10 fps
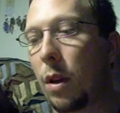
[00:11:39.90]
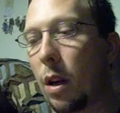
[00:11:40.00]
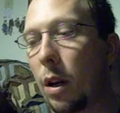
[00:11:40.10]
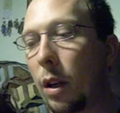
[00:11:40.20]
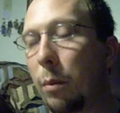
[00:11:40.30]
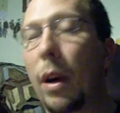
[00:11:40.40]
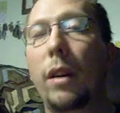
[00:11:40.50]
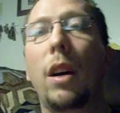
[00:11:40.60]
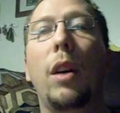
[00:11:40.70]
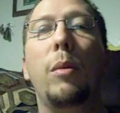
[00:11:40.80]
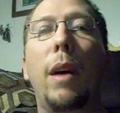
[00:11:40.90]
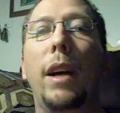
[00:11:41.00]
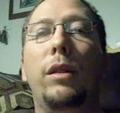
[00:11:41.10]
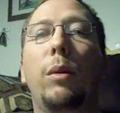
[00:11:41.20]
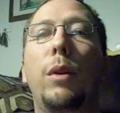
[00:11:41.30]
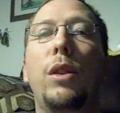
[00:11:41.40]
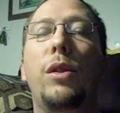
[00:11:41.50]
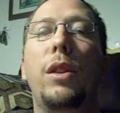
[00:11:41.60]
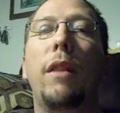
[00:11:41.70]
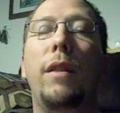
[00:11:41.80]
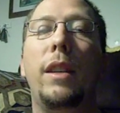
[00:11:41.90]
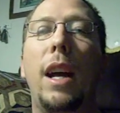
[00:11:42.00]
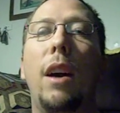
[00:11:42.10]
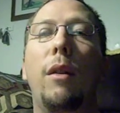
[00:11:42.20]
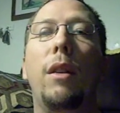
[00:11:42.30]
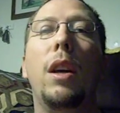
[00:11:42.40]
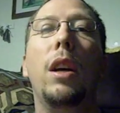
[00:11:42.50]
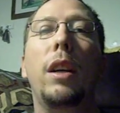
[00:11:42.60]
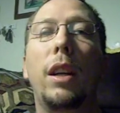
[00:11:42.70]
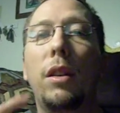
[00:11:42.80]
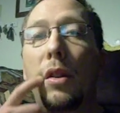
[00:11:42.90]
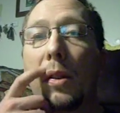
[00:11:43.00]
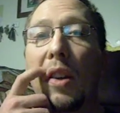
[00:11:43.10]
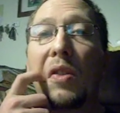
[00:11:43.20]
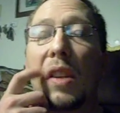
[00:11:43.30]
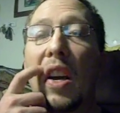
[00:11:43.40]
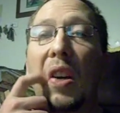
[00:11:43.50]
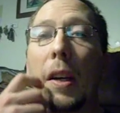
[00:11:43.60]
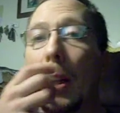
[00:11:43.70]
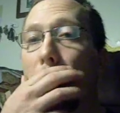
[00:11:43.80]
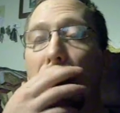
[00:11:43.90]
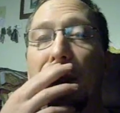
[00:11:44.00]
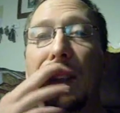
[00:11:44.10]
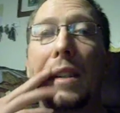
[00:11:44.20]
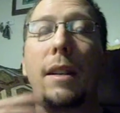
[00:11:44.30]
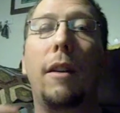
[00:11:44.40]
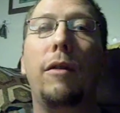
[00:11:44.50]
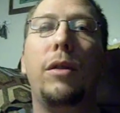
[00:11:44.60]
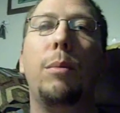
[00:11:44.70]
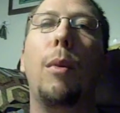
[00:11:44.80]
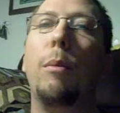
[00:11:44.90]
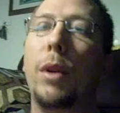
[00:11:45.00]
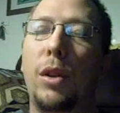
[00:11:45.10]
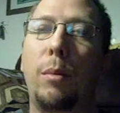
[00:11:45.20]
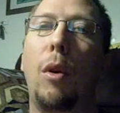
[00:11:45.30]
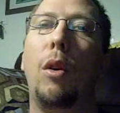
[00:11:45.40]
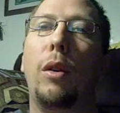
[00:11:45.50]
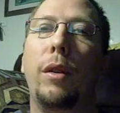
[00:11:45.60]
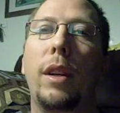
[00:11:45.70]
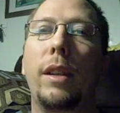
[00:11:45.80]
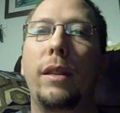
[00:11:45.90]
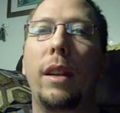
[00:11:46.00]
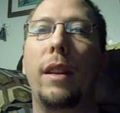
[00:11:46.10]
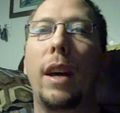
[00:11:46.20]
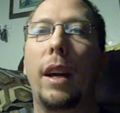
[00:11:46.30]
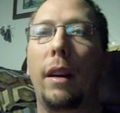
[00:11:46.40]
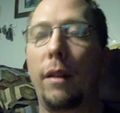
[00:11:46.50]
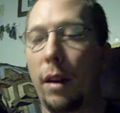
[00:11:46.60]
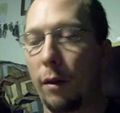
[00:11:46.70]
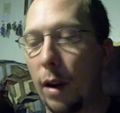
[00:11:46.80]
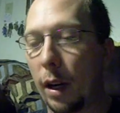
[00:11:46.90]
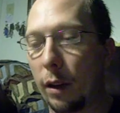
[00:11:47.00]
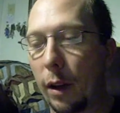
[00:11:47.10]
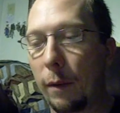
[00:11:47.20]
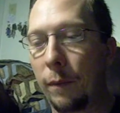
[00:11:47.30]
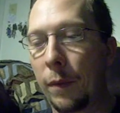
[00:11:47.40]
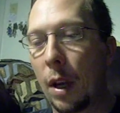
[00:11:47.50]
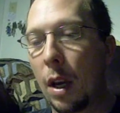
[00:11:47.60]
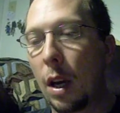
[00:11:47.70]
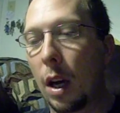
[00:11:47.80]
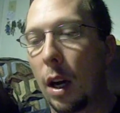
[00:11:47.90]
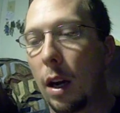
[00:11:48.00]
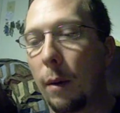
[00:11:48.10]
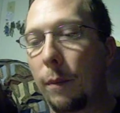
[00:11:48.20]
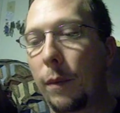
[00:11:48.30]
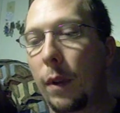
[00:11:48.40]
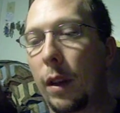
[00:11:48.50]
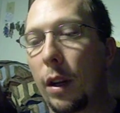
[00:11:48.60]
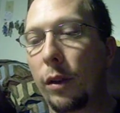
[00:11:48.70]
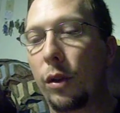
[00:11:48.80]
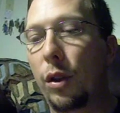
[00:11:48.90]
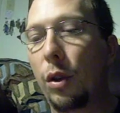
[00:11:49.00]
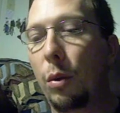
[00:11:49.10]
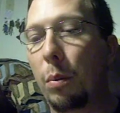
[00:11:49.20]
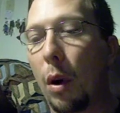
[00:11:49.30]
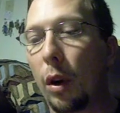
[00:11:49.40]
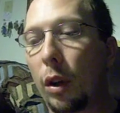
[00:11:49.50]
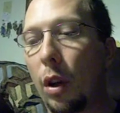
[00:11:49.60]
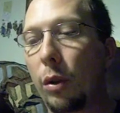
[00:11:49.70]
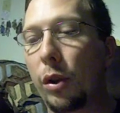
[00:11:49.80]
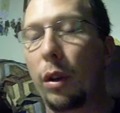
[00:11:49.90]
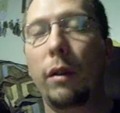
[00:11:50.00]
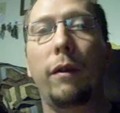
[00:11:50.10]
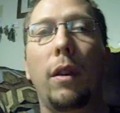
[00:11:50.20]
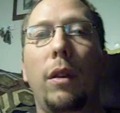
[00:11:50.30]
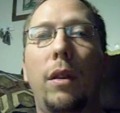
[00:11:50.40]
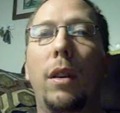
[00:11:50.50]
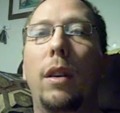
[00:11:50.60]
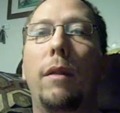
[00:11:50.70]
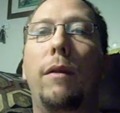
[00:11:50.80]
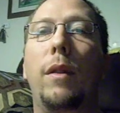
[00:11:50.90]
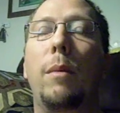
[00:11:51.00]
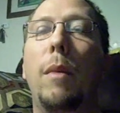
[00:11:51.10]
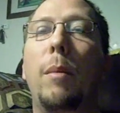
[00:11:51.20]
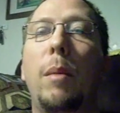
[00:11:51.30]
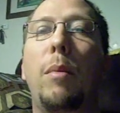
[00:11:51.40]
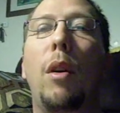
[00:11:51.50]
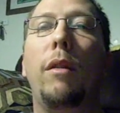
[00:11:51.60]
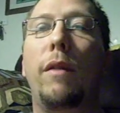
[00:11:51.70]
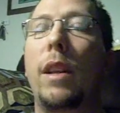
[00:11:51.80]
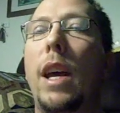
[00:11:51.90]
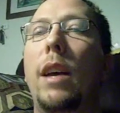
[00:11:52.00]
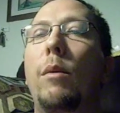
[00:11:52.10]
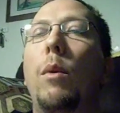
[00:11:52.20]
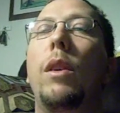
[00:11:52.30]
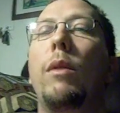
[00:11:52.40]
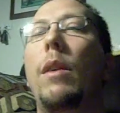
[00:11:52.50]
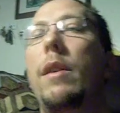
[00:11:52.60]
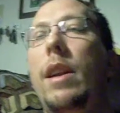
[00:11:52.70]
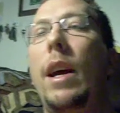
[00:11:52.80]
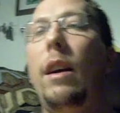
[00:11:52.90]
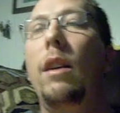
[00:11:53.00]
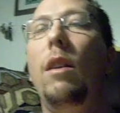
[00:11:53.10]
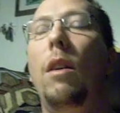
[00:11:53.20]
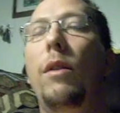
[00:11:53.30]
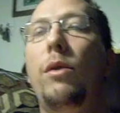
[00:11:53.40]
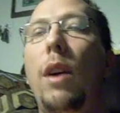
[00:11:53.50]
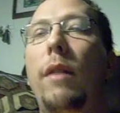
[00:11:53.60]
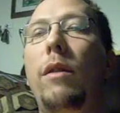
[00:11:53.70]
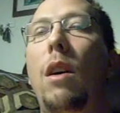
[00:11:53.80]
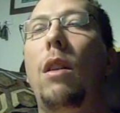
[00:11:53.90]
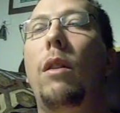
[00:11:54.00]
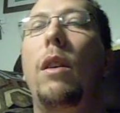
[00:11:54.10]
compared to other bags. So when you stuff it down into the stuff sack, it actually is going to stuff much smaller than a synthetic theoretically. There's two part closure for the mummy part for the head, one around the neck on the draft collar,